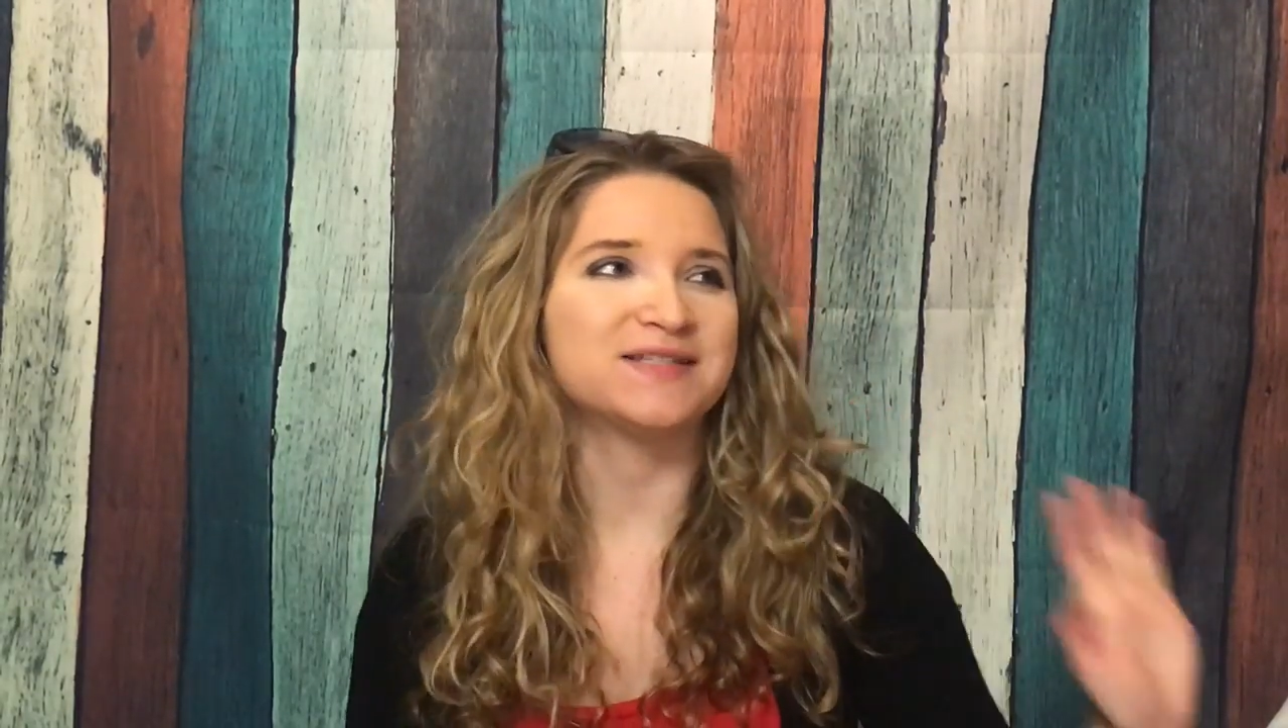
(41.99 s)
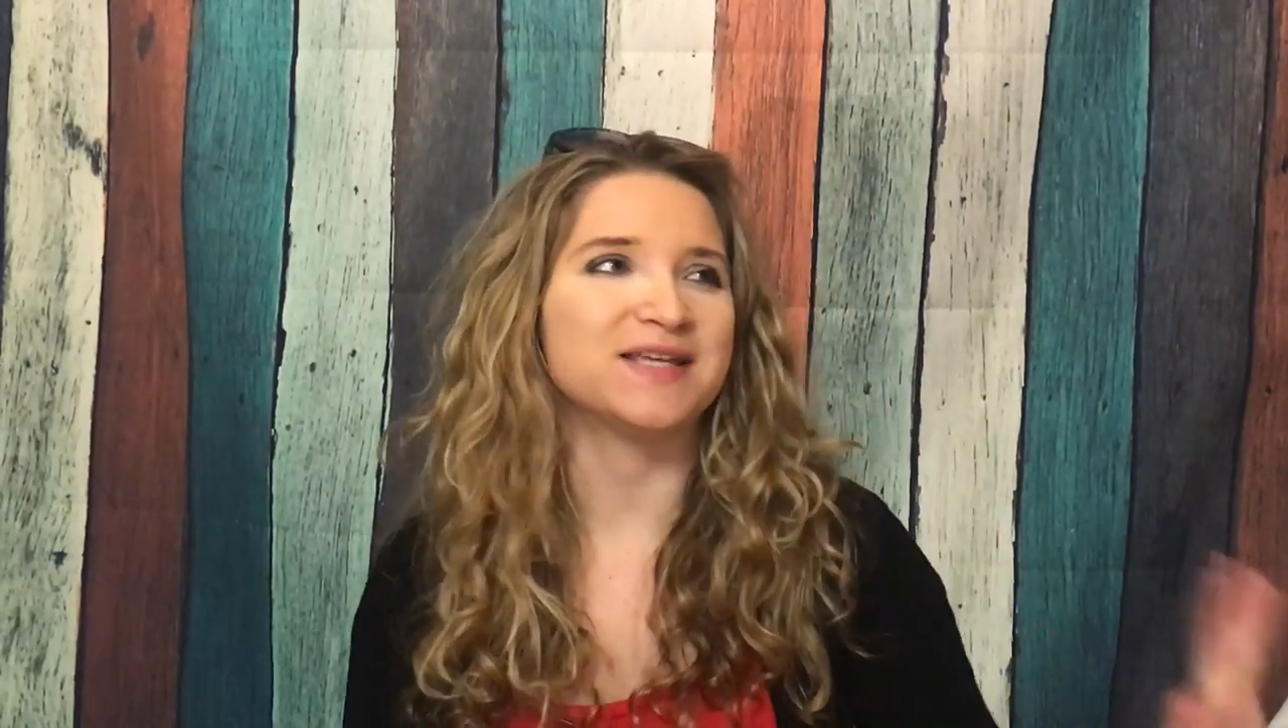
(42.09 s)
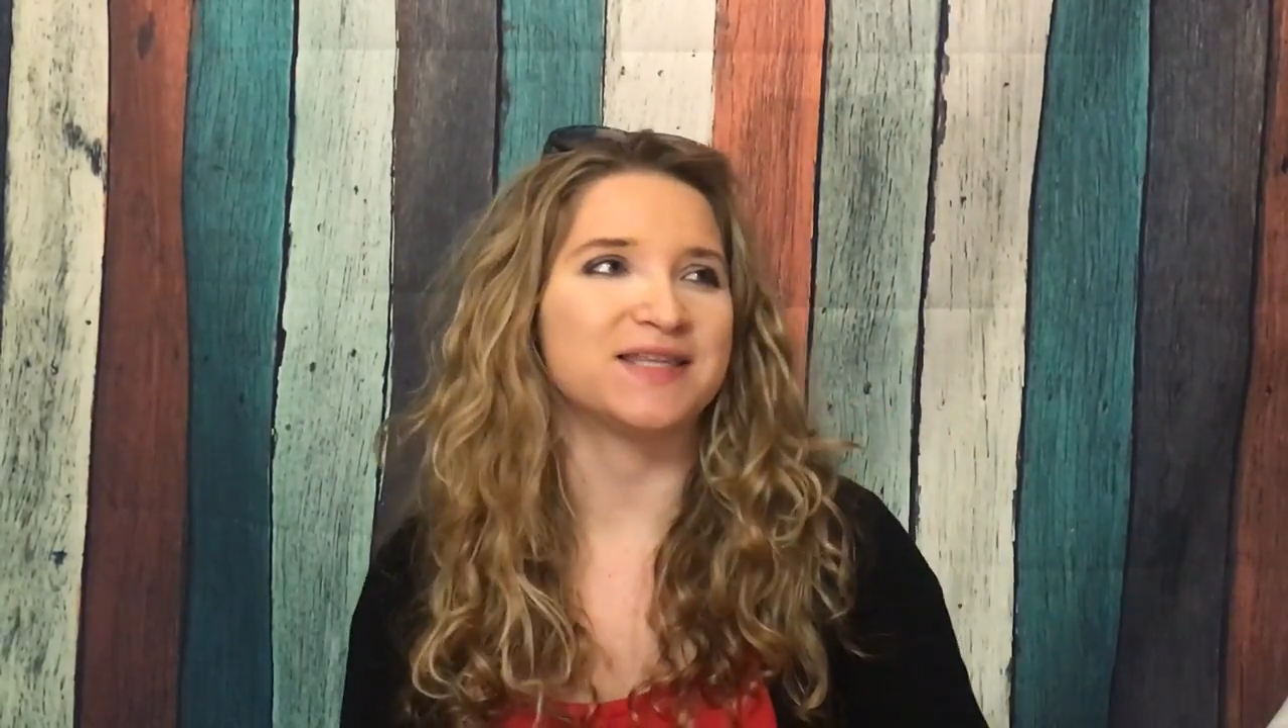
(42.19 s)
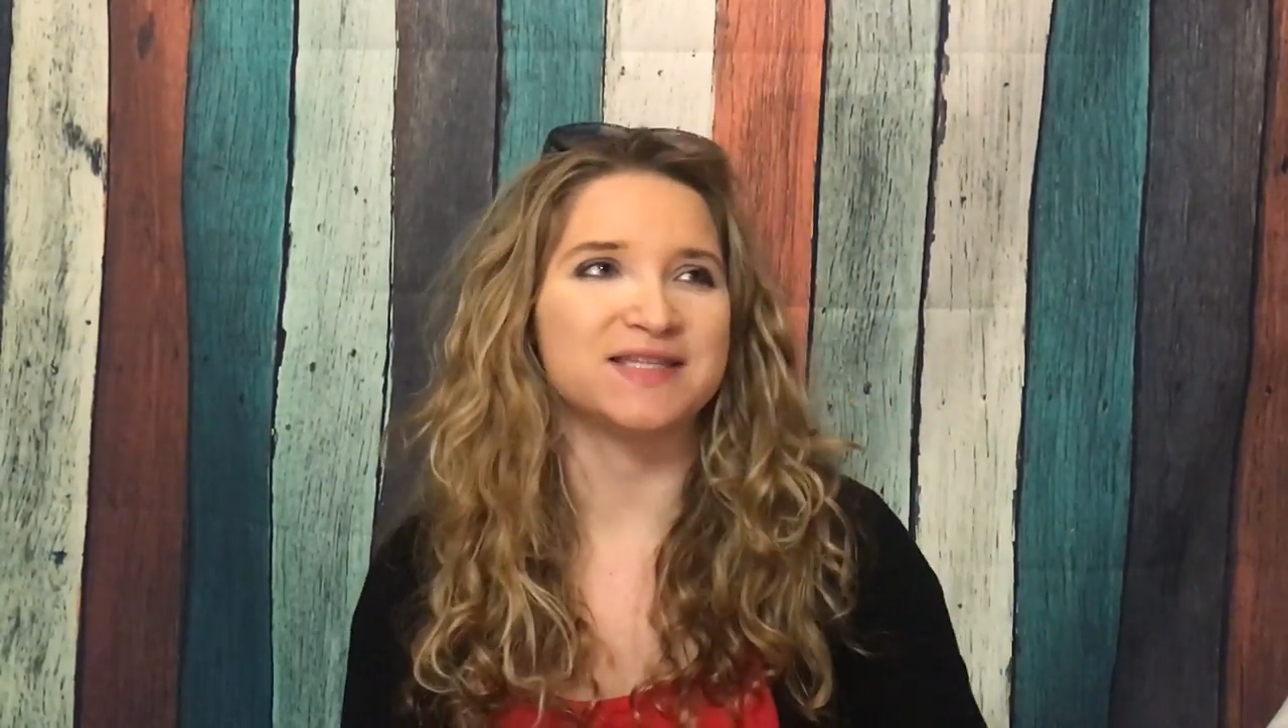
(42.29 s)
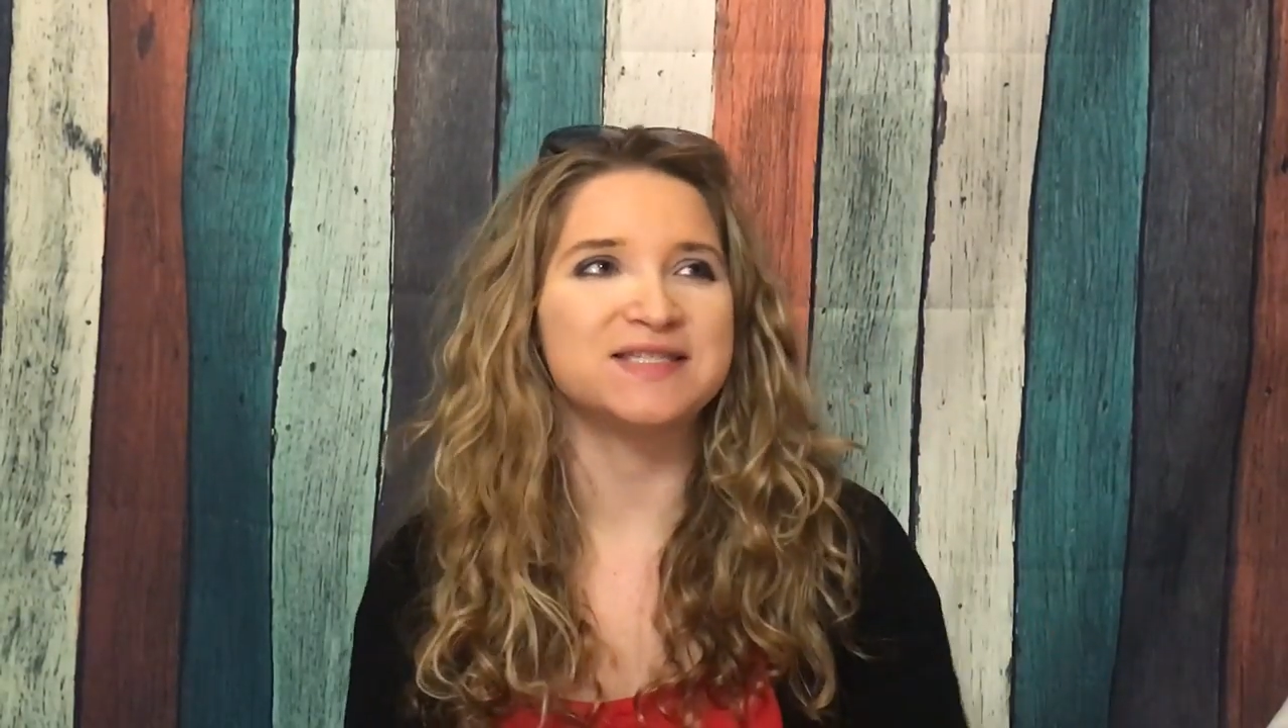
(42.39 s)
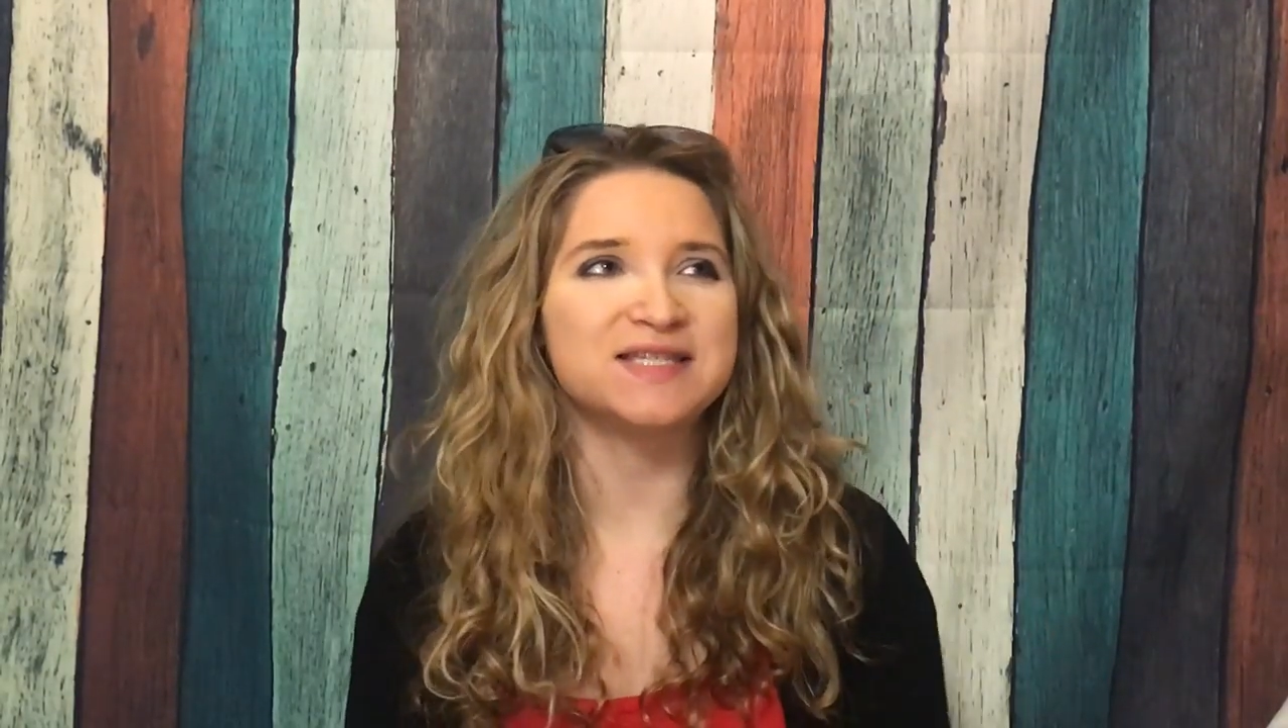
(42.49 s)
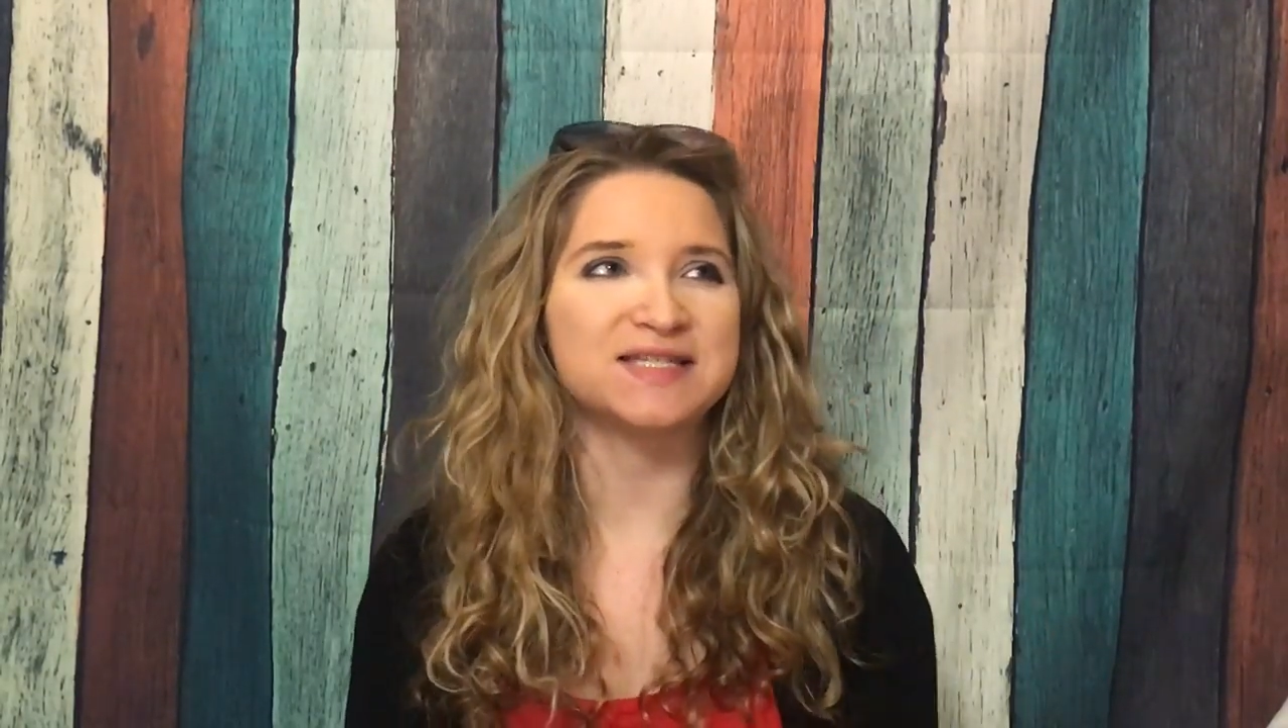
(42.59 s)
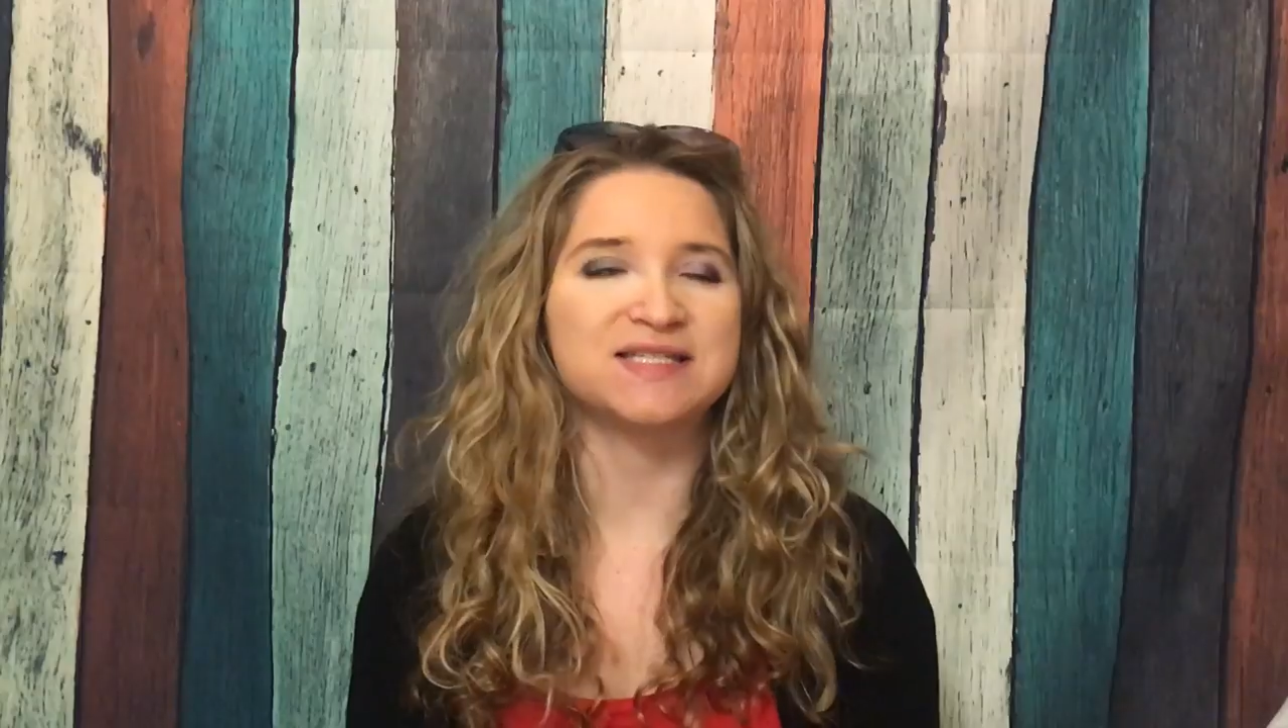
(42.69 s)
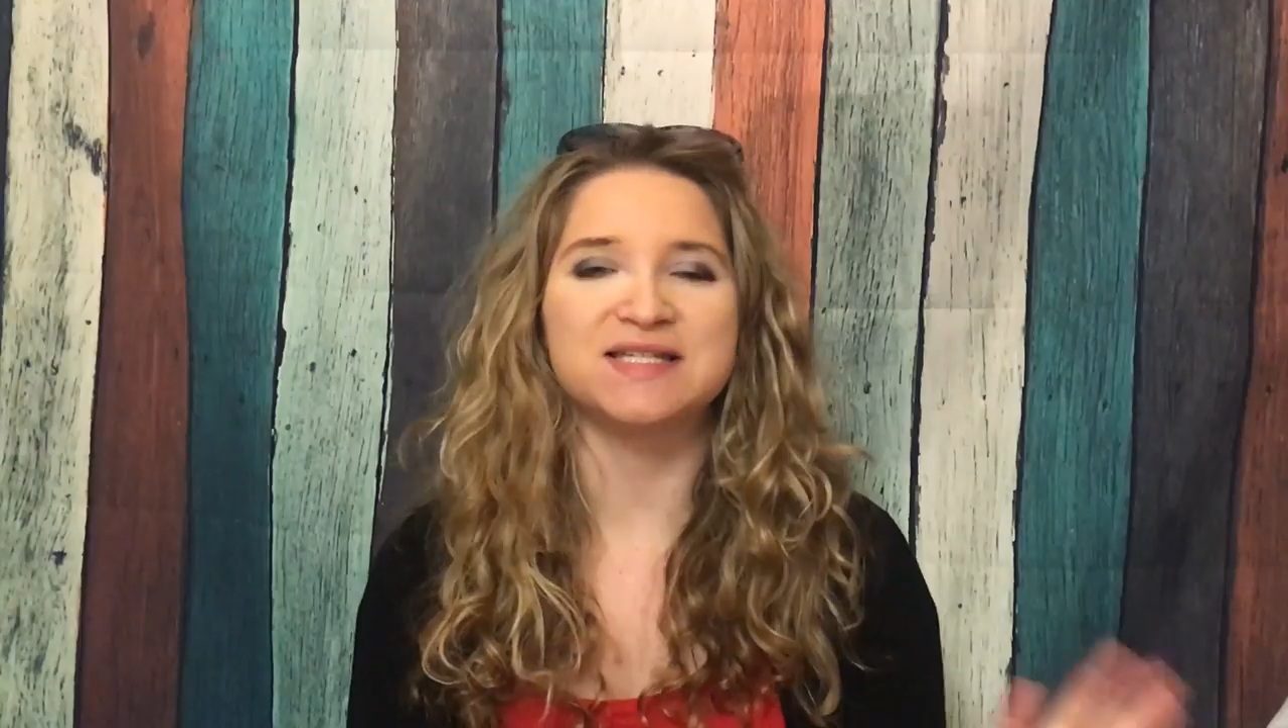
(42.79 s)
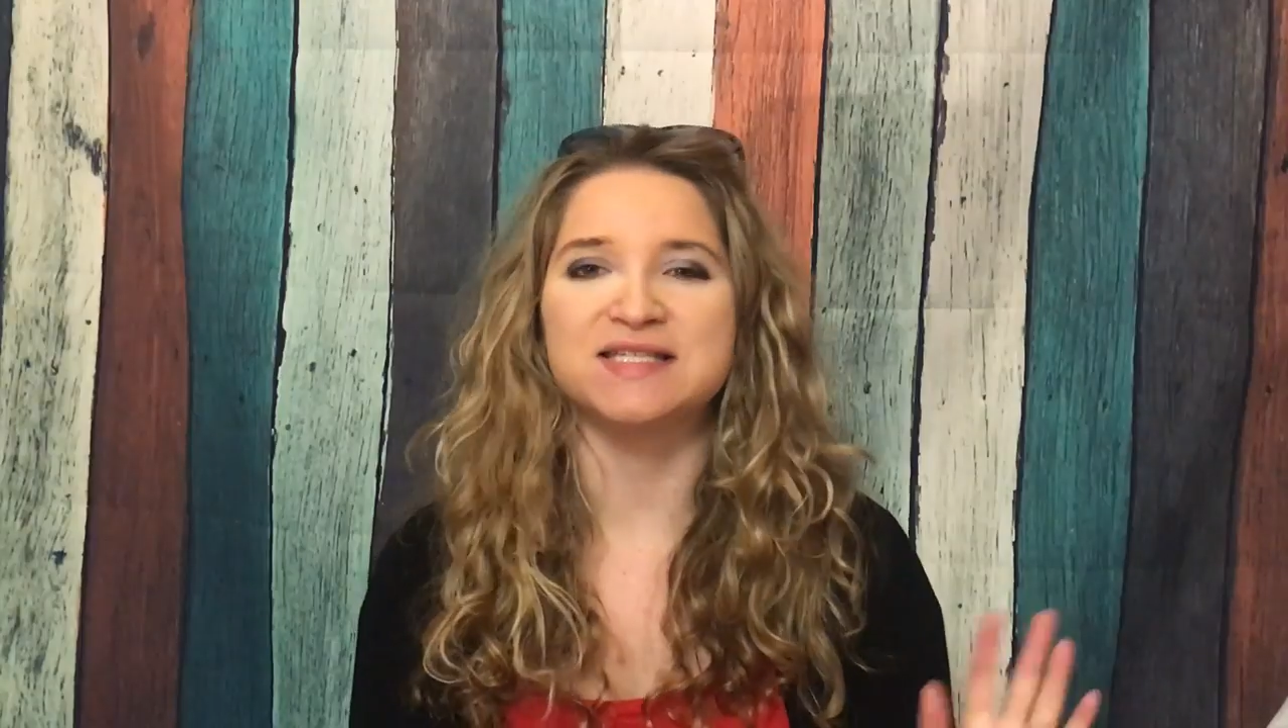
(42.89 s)
to like the
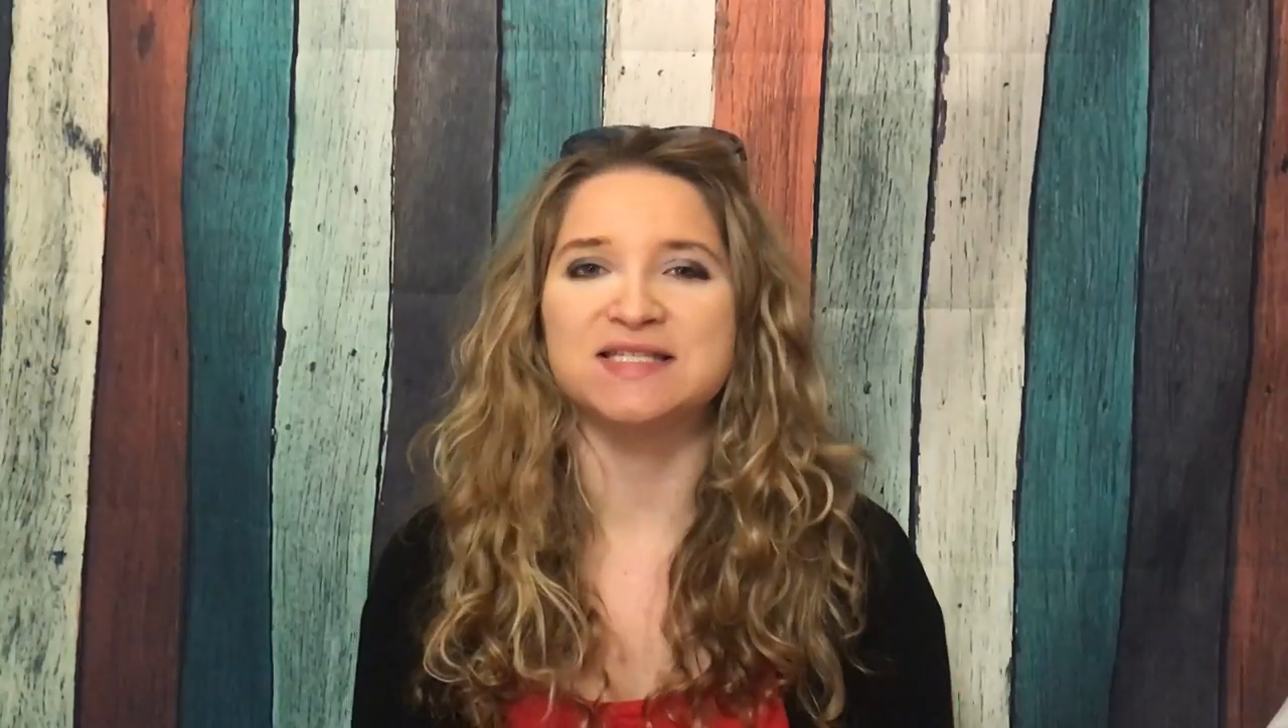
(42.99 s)
60s